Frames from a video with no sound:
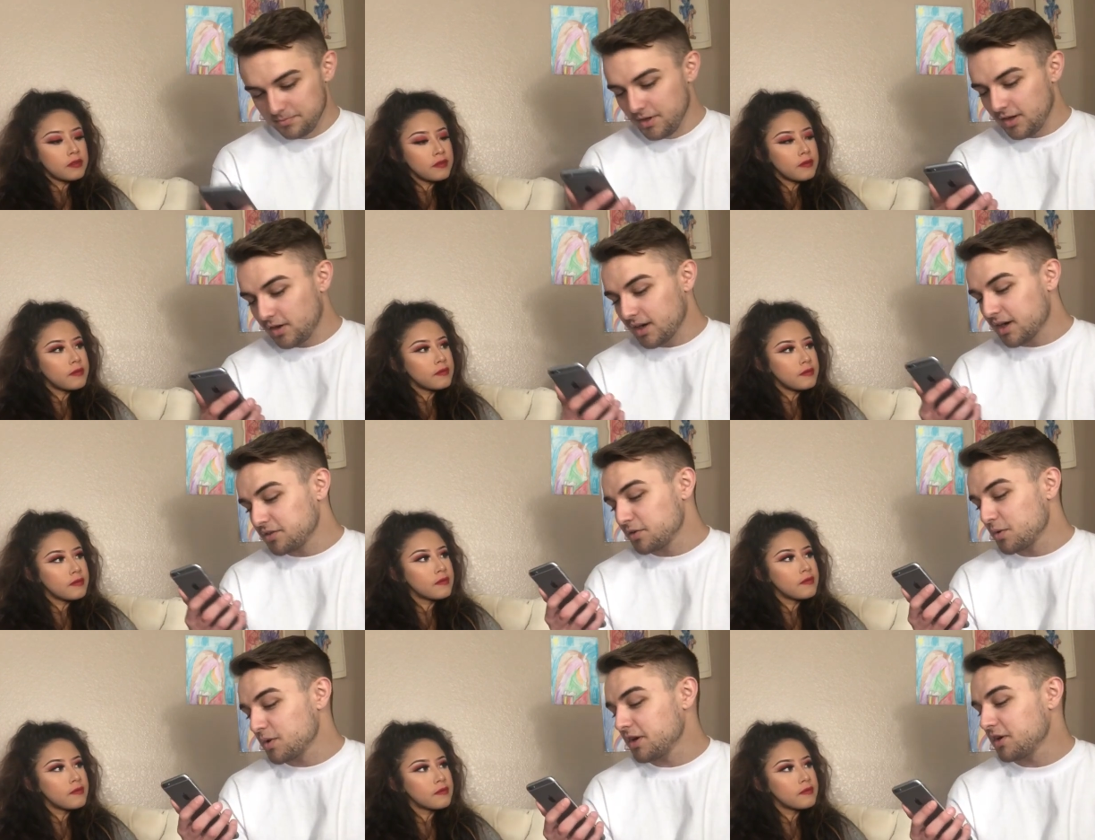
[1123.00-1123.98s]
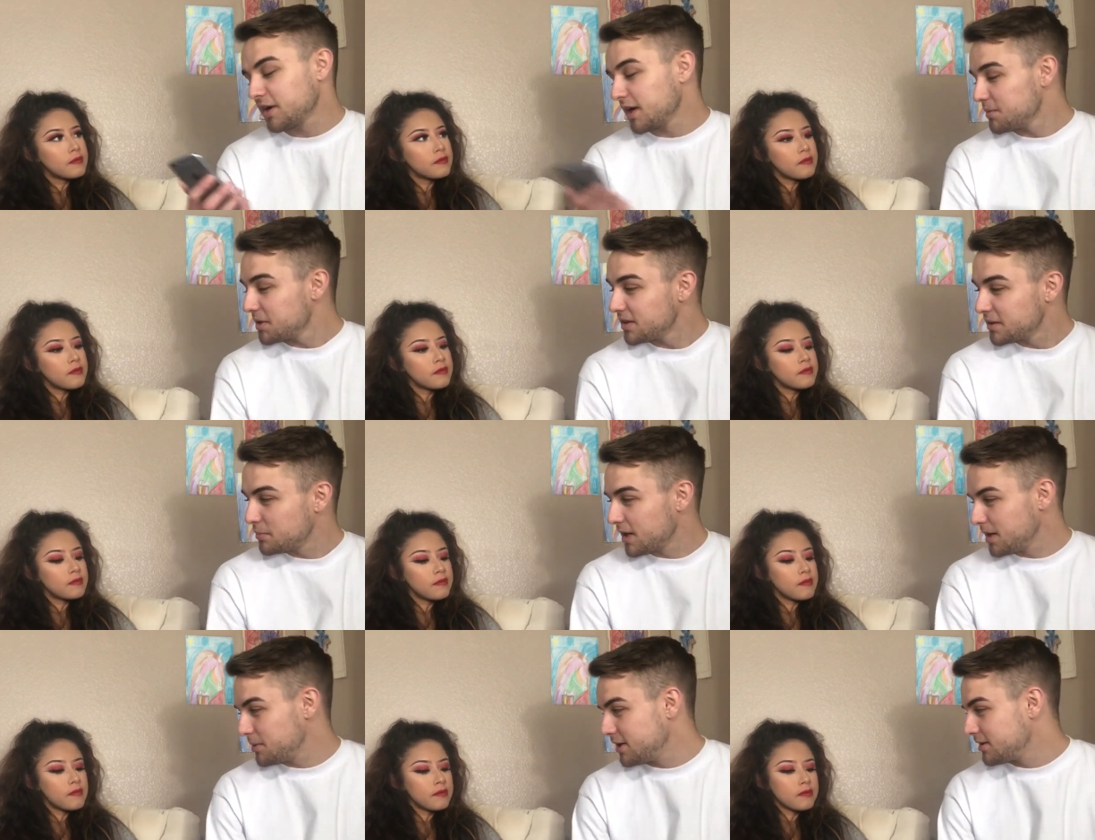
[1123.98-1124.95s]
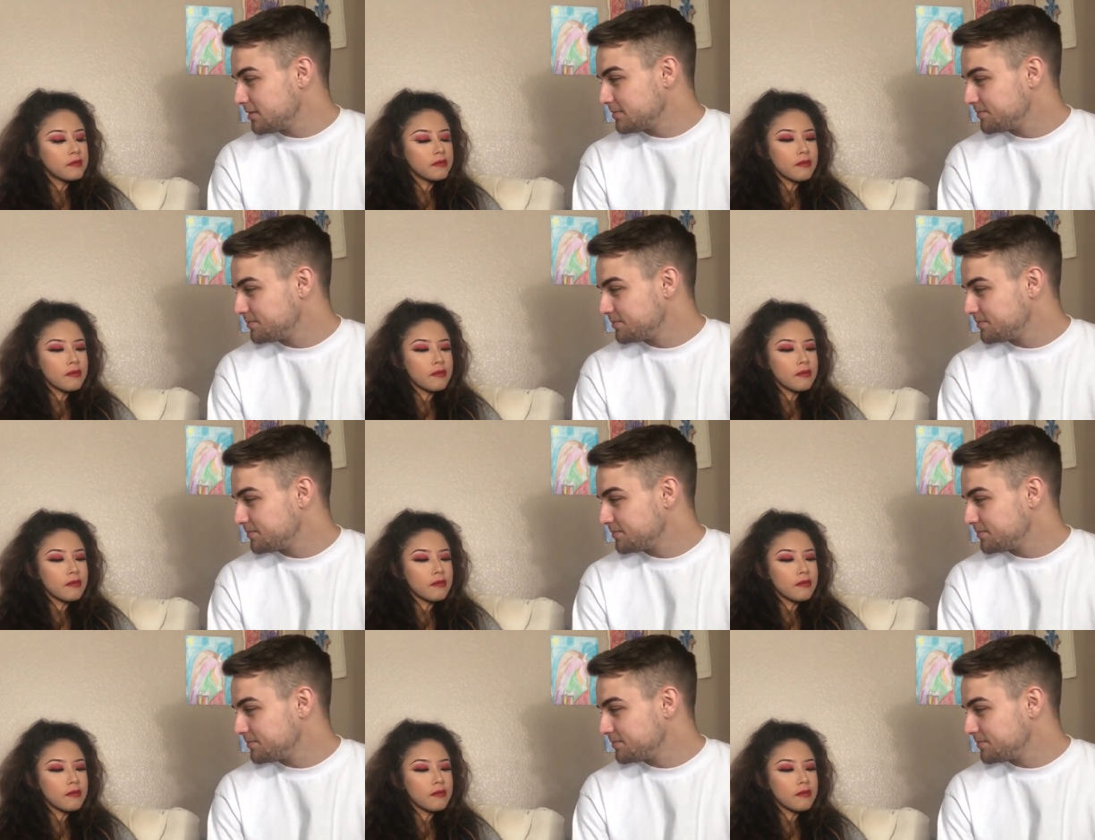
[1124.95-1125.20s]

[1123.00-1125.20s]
Speaker 1: You guys know what you're naming the baby.